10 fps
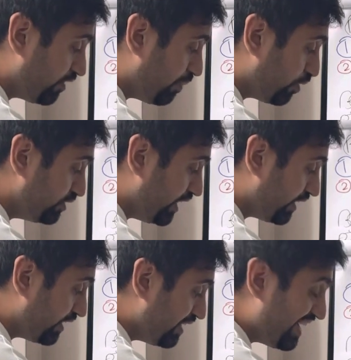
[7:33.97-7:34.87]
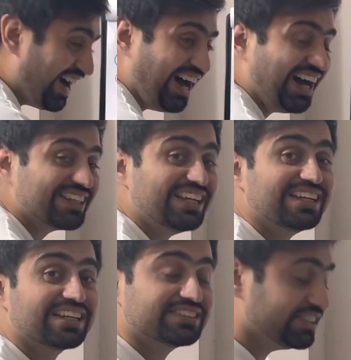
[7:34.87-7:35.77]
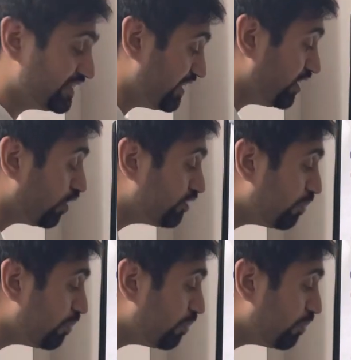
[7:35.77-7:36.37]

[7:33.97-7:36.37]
of the project? Are they resistant of the